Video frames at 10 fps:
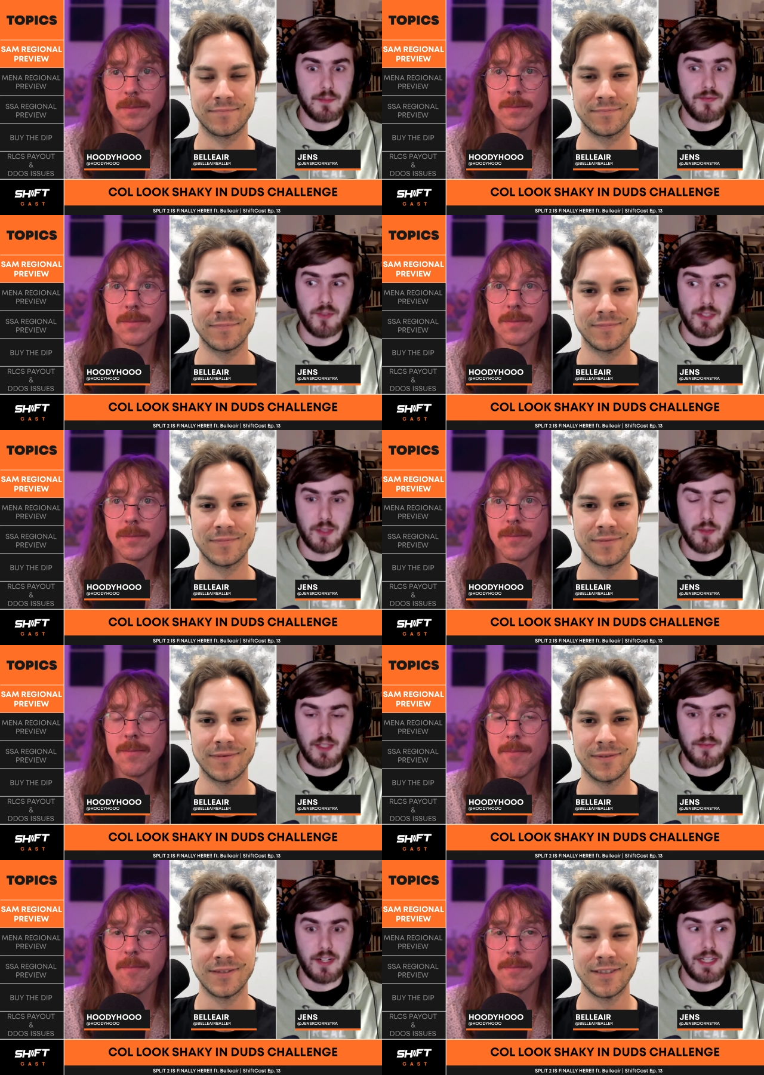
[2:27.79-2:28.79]
Speaker 1: before the
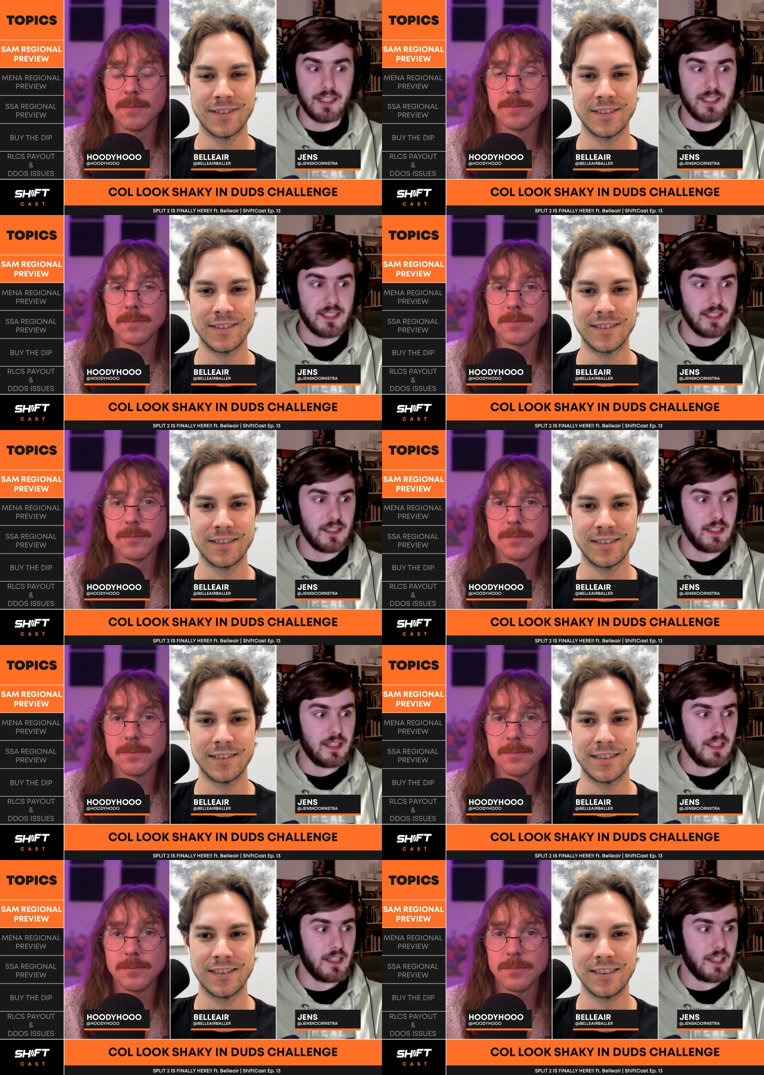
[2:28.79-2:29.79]
qualifiers
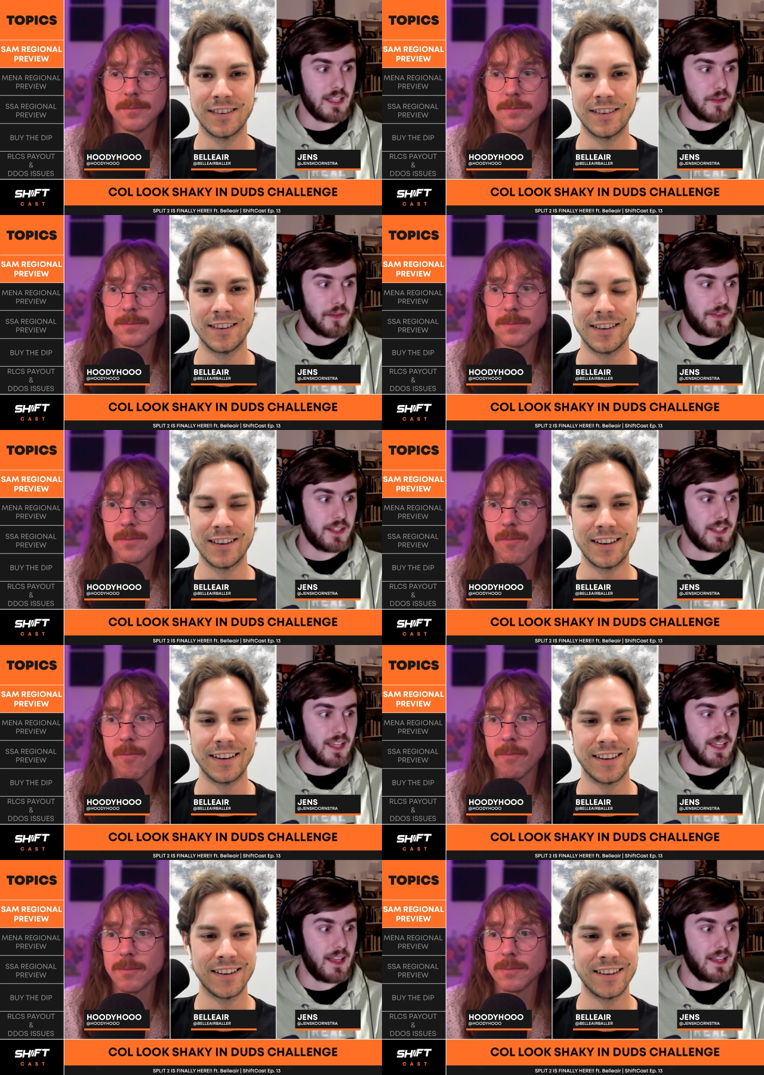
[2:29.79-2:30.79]
and everything,
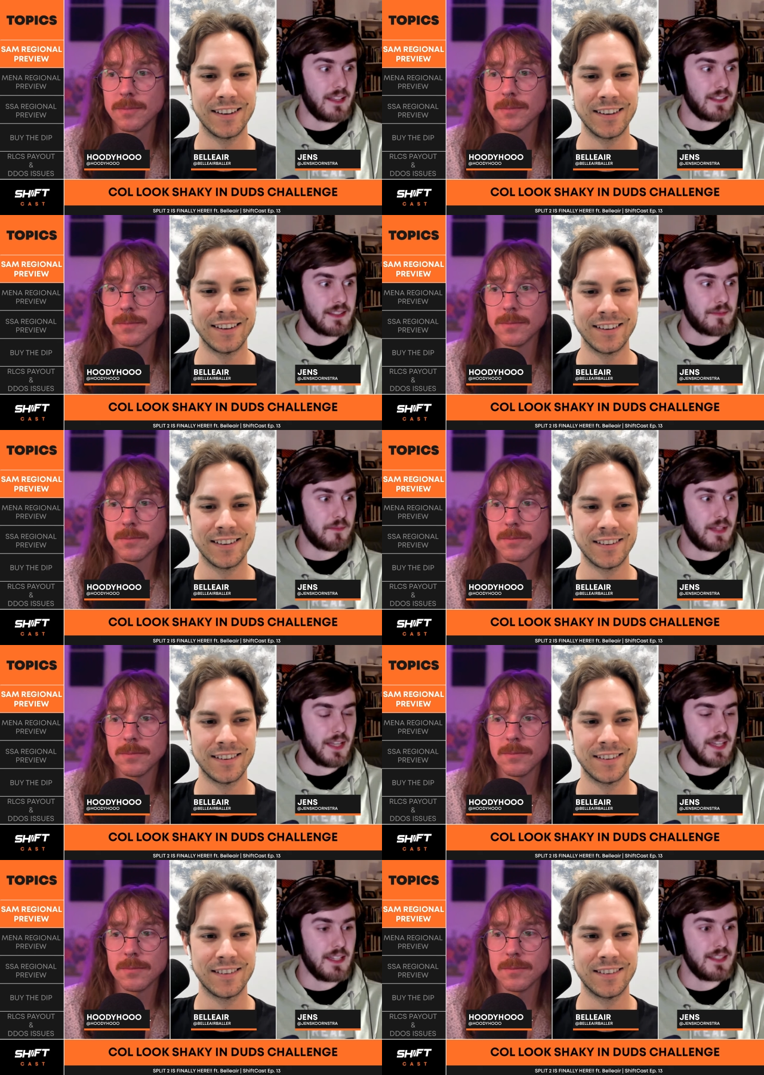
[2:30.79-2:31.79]
and
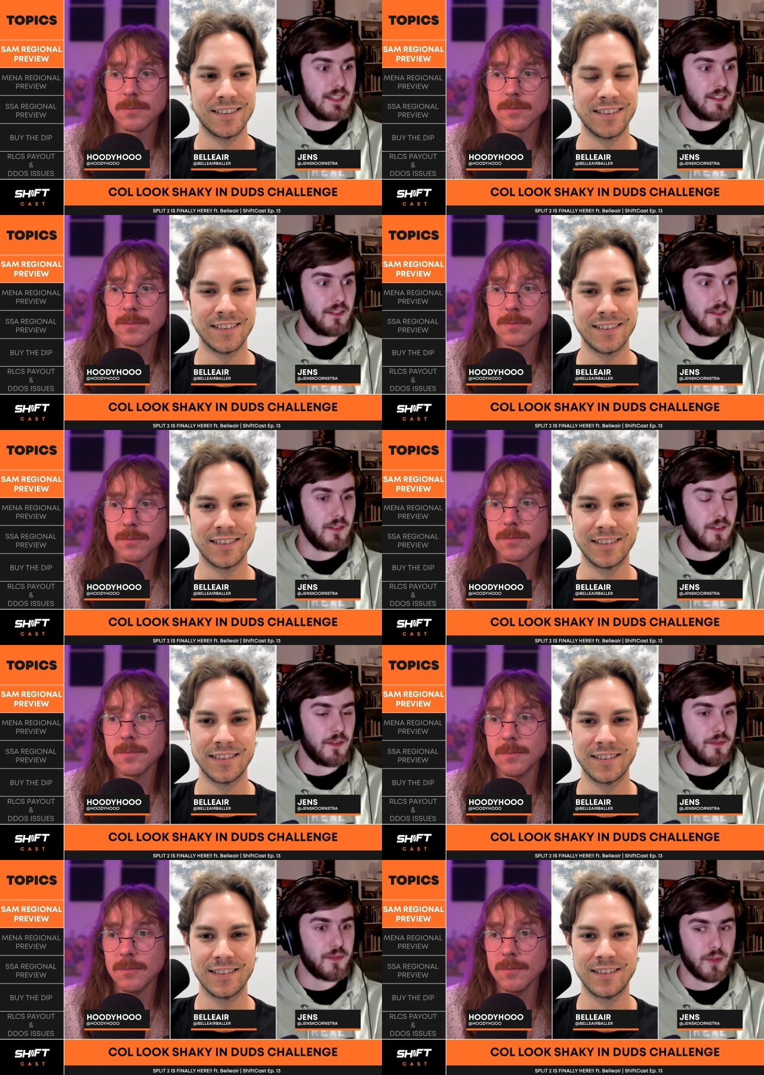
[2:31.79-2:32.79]
played
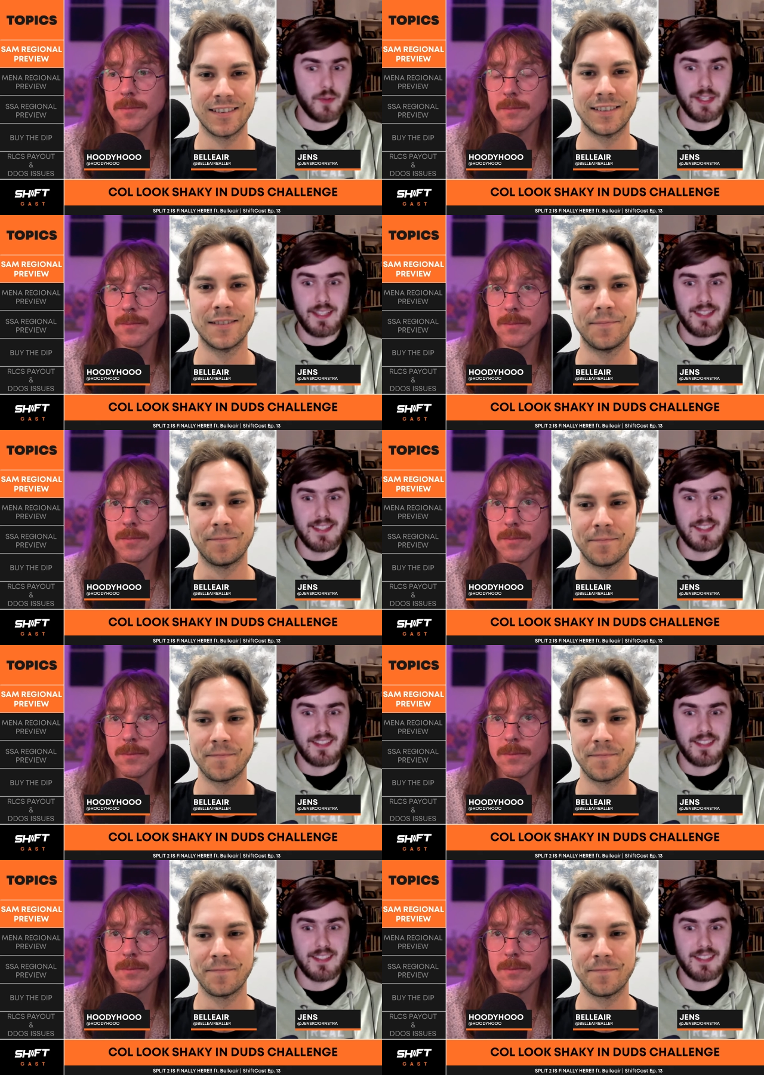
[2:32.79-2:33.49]
through it